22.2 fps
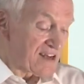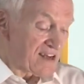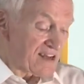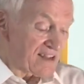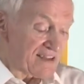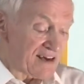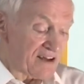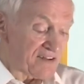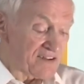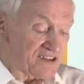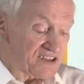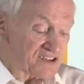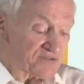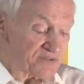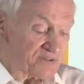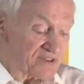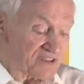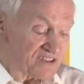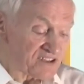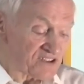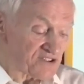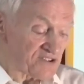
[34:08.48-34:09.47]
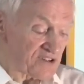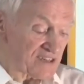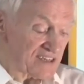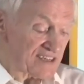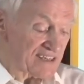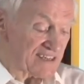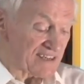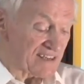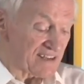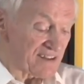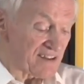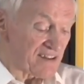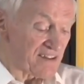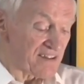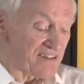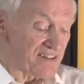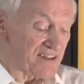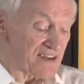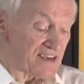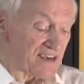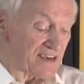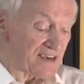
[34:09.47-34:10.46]
Now, this one is tricky.
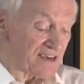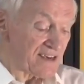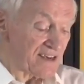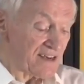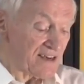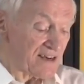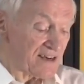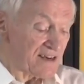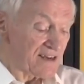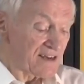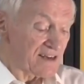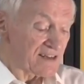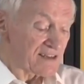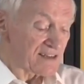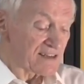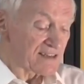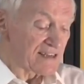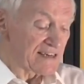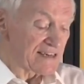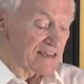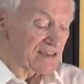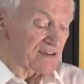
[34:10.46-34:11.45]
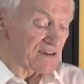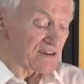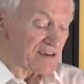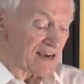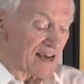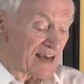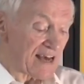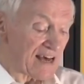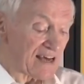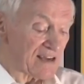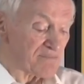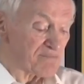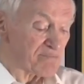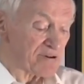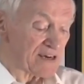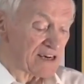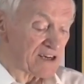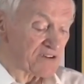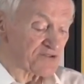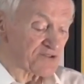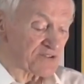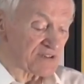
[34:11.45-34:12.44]
The leader and
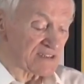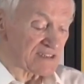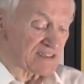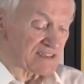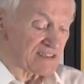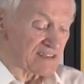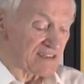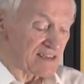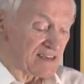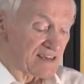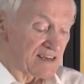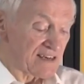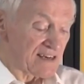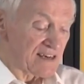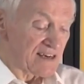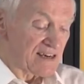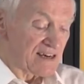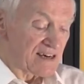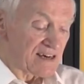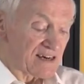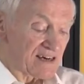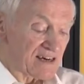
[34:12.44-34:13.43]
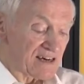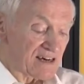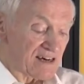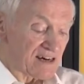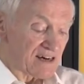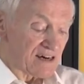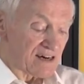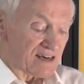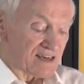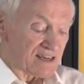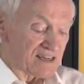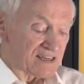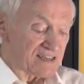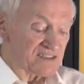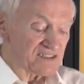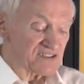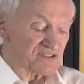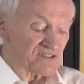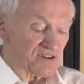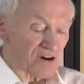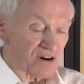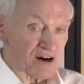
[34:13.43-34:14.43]
patriot
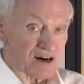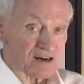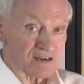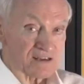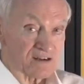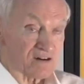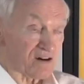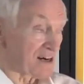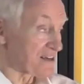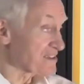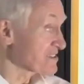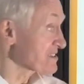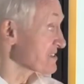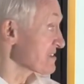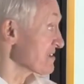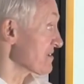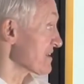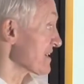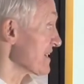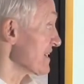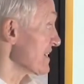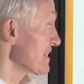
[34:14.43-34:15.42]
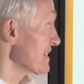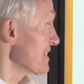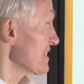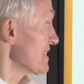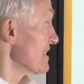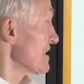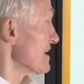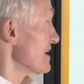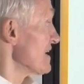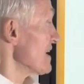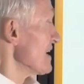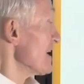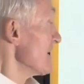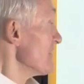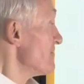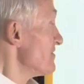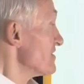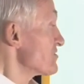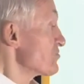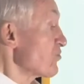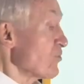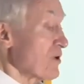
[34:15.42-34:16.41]
is or are lost, okay? If
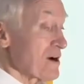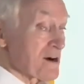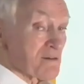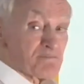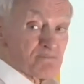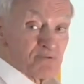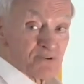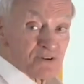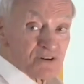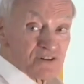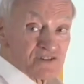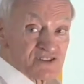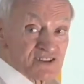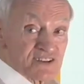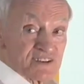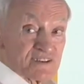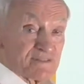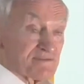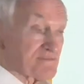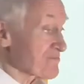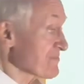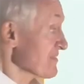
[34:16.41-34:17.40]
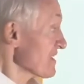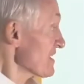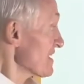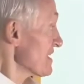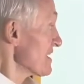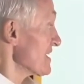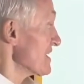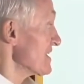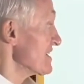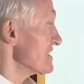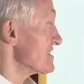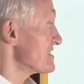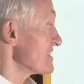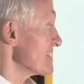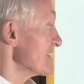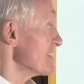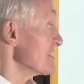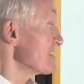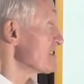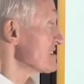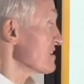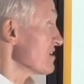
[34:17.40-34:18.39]
it's one person, it's
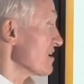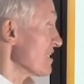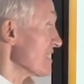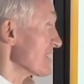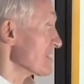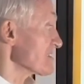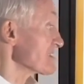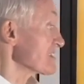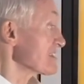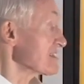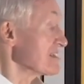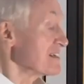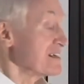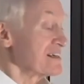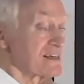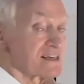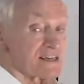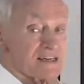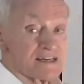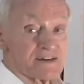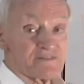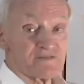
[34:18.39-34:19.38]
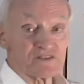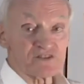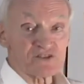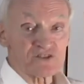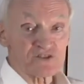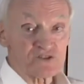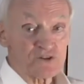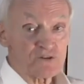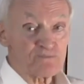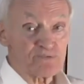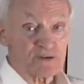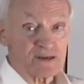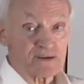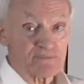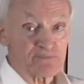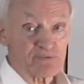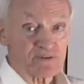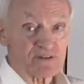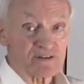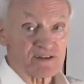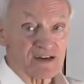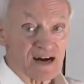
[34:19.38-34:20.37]
is lost. If it's two
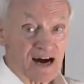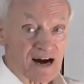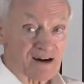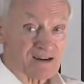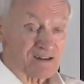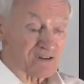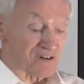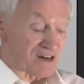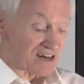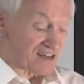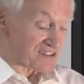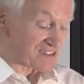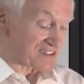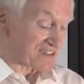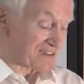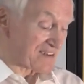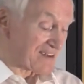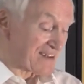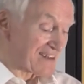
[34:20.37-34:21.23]
people, are lost.